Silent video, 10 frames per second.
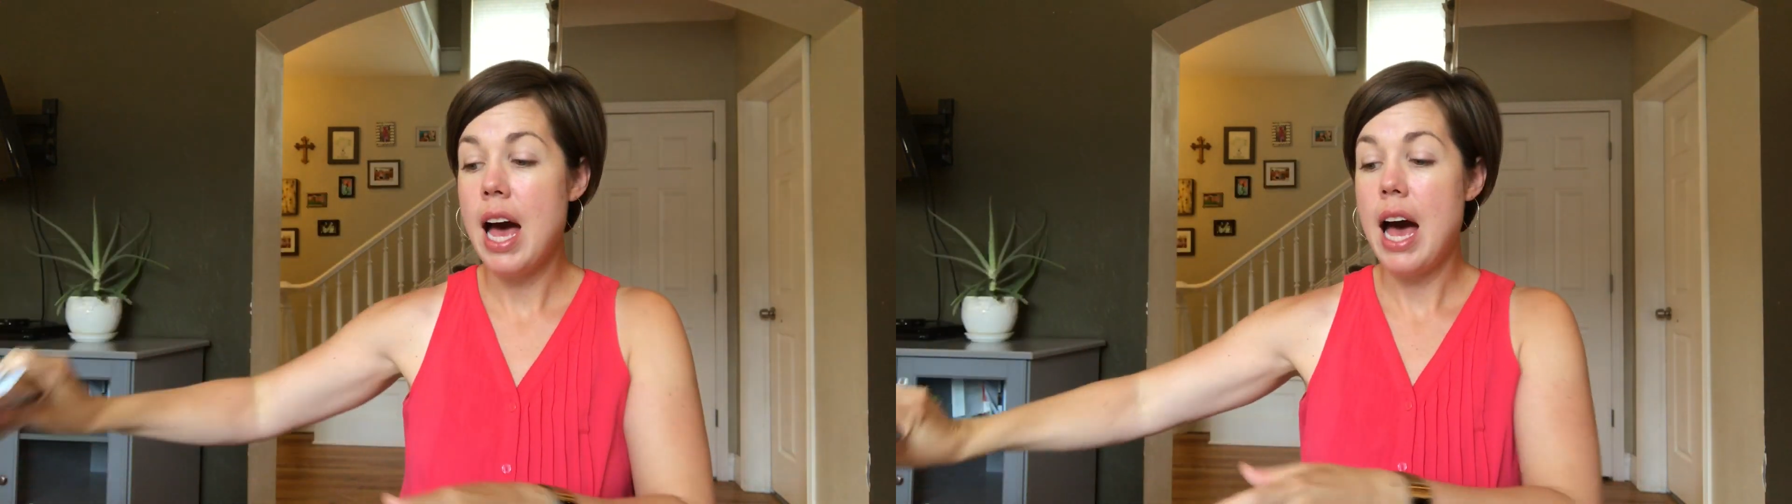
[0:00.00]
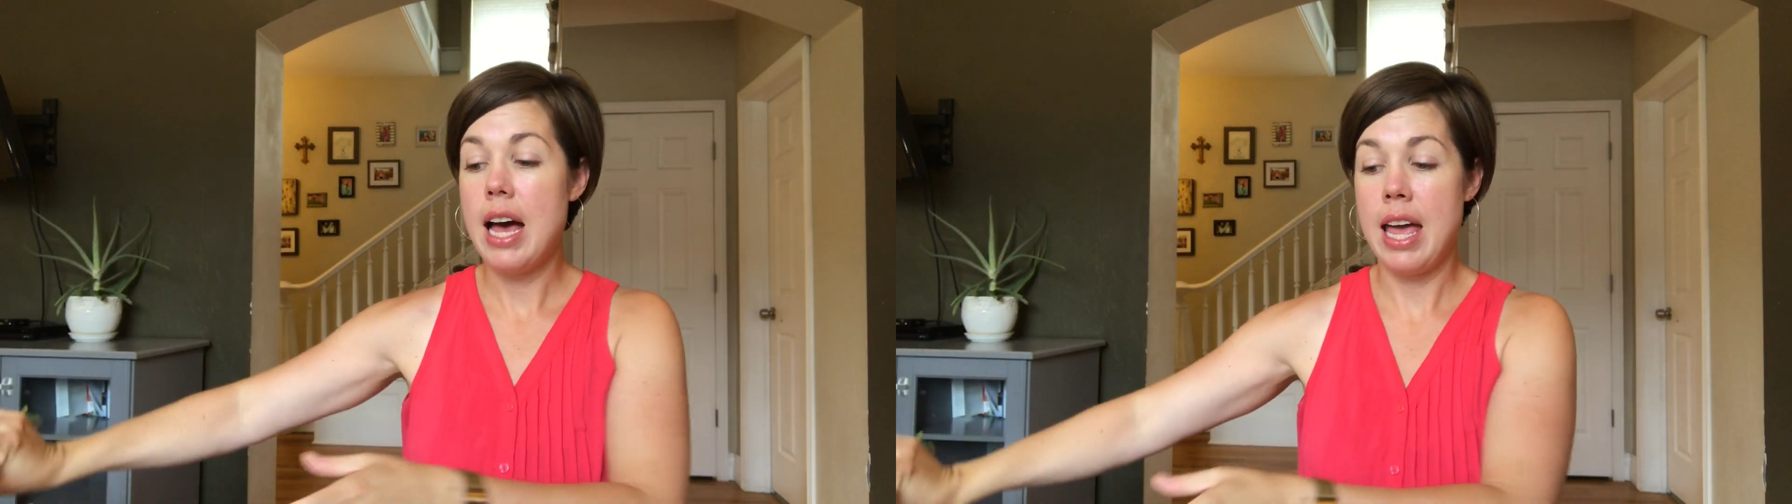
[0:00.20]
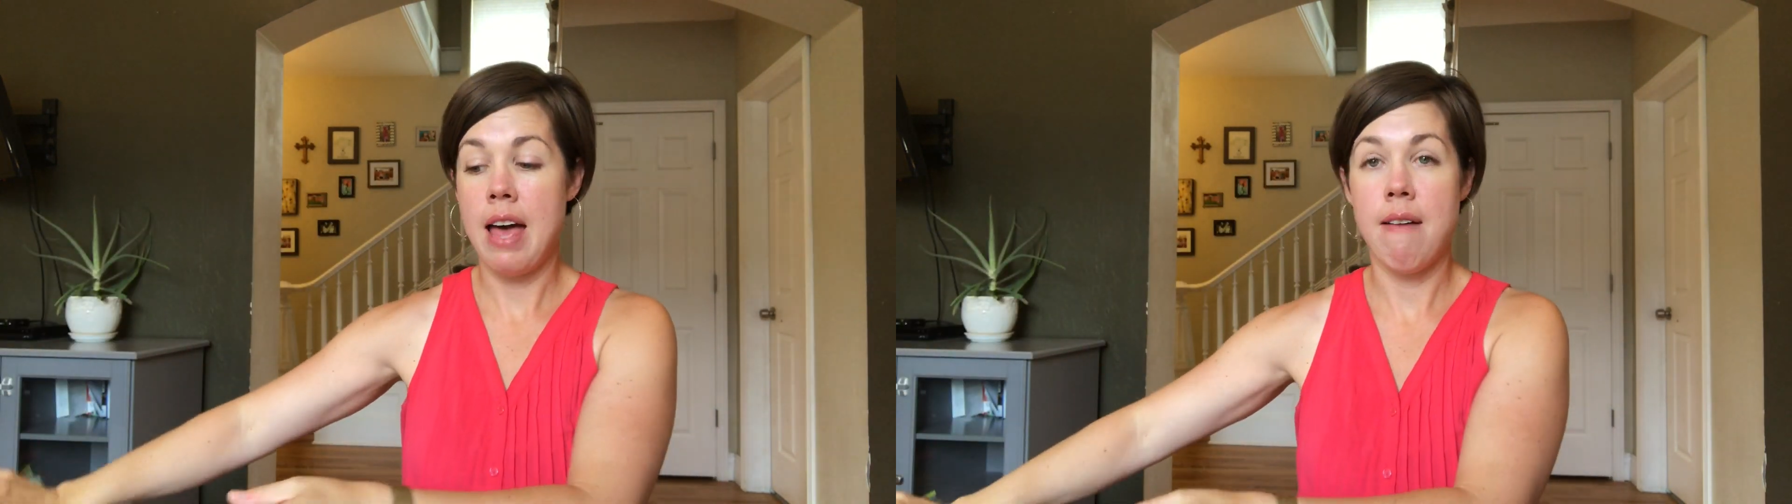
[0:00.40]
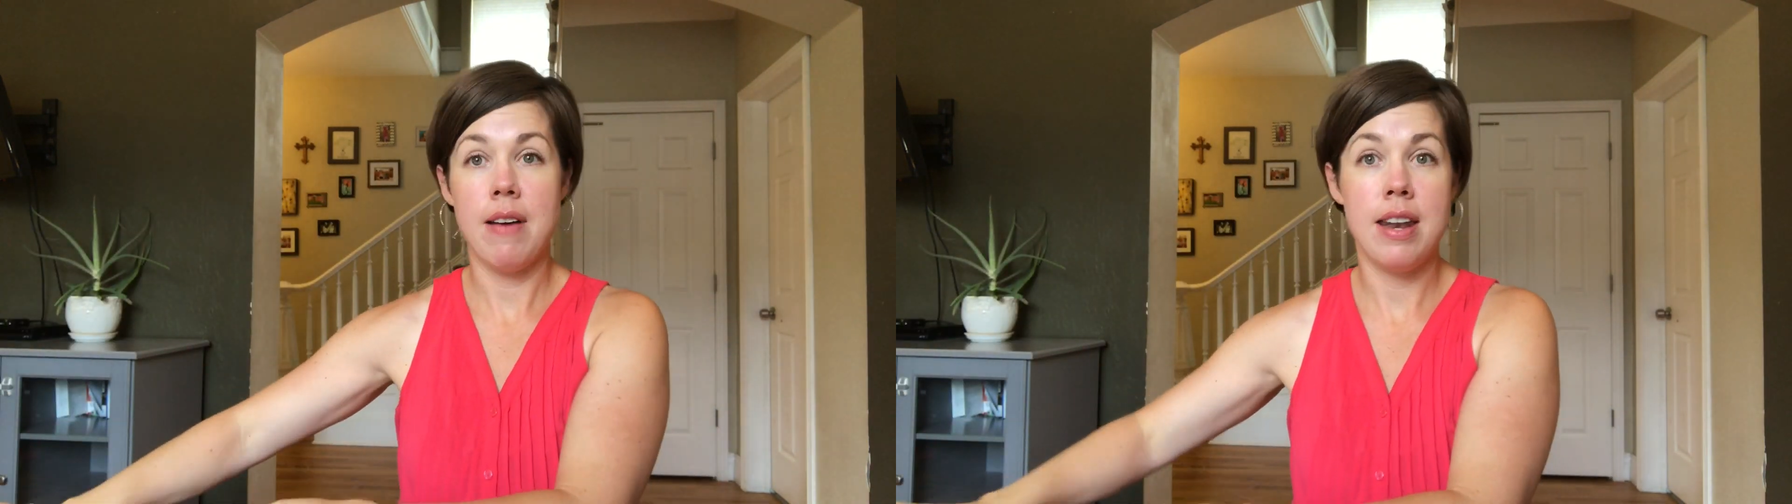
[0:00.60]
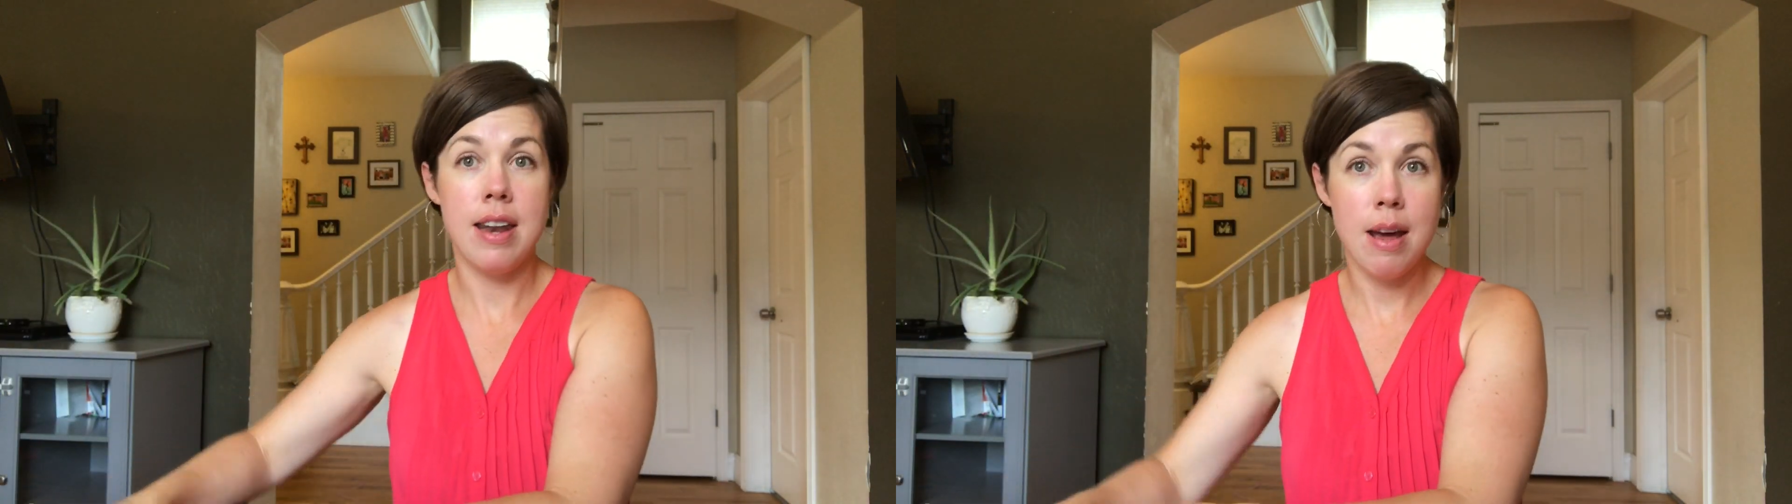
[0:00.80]
I have
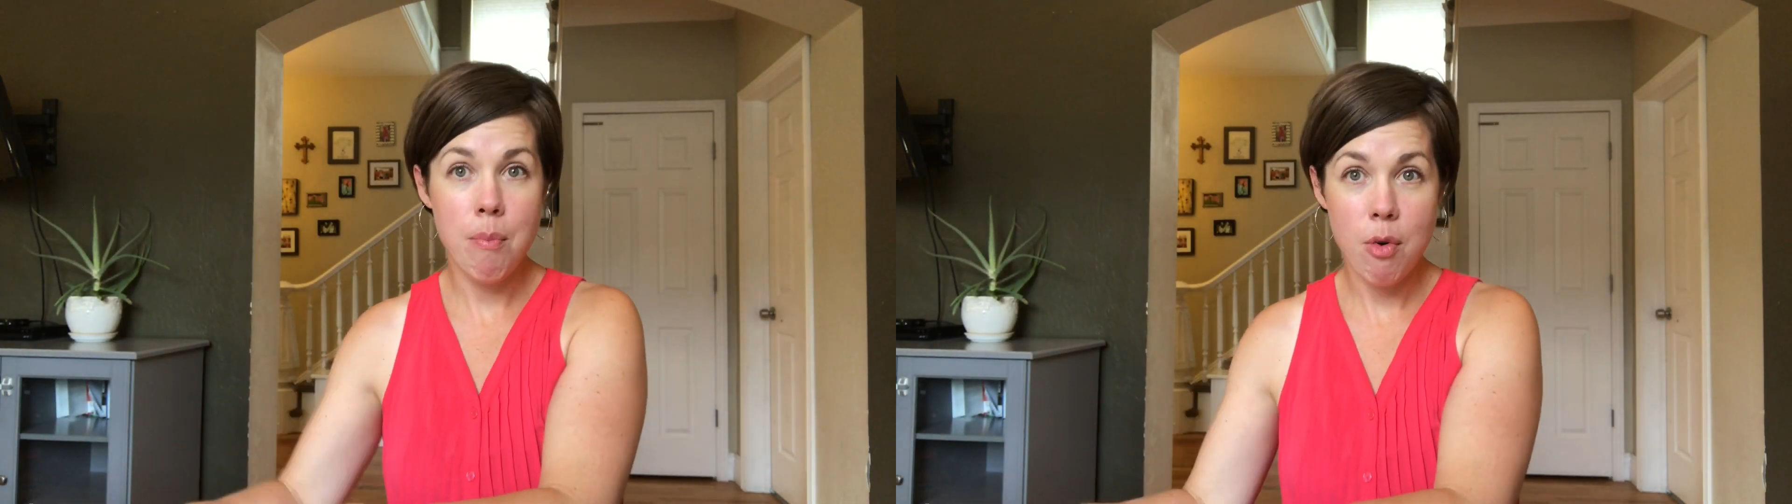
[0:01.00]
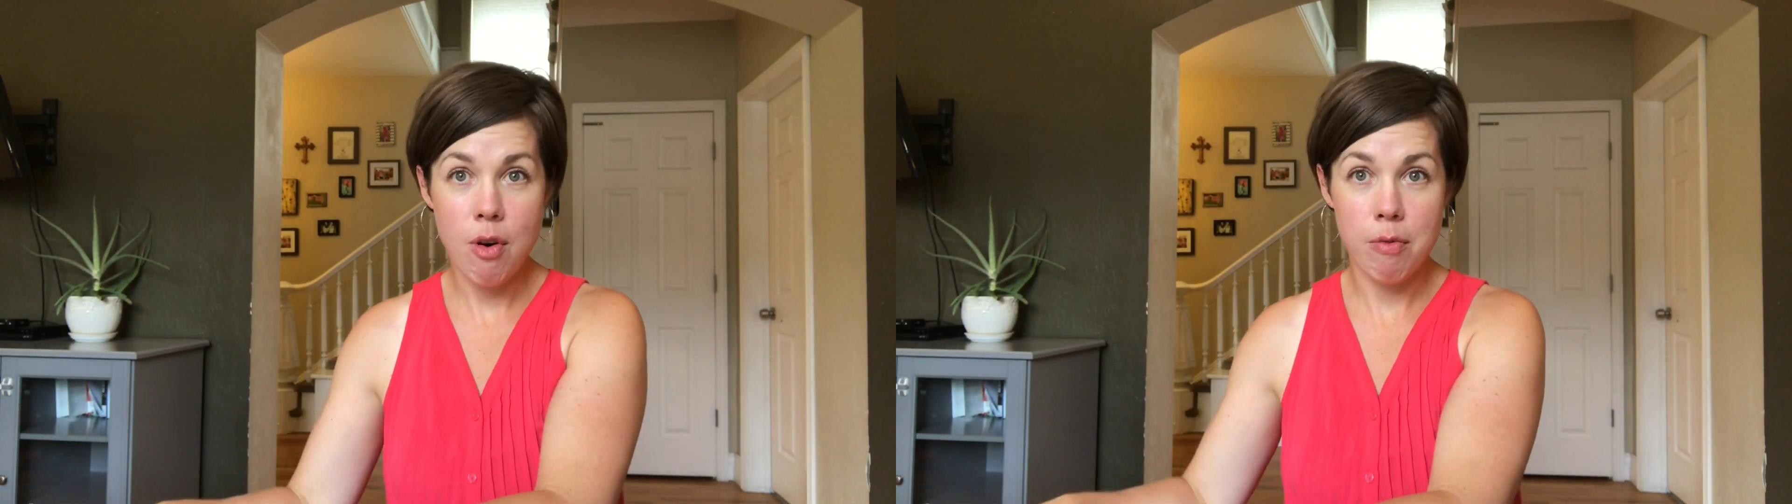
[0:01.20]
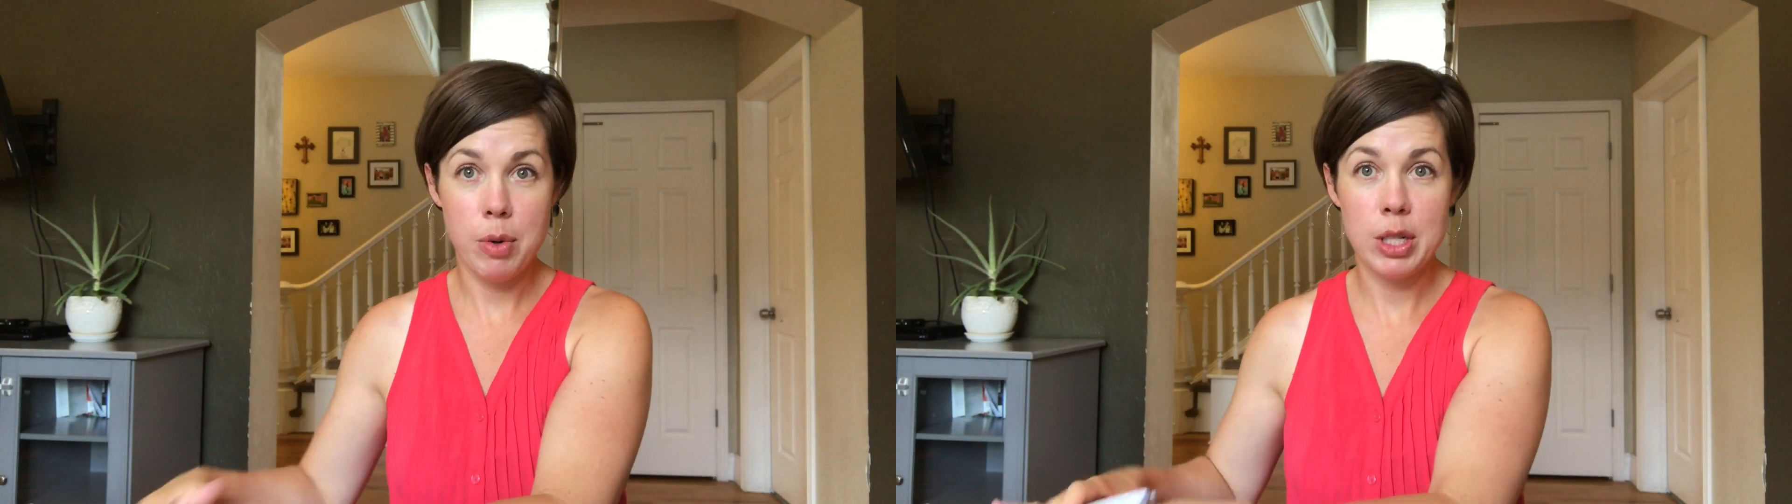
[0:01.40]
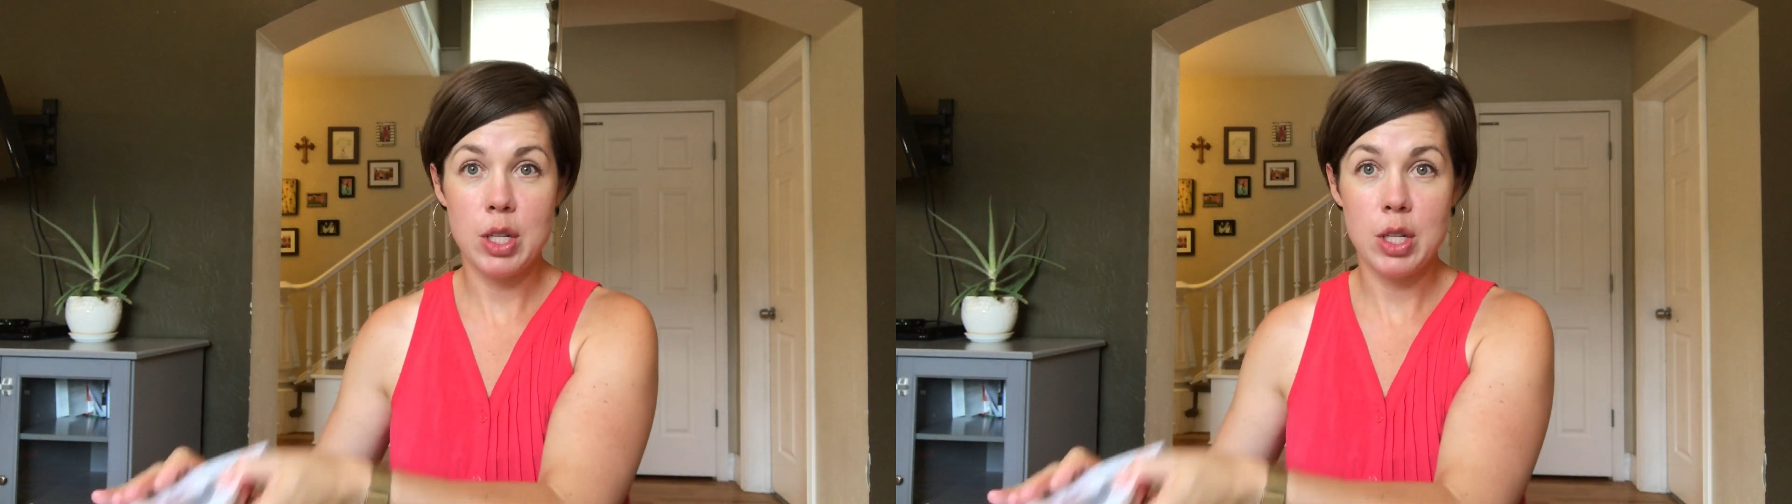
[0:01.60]
a number of books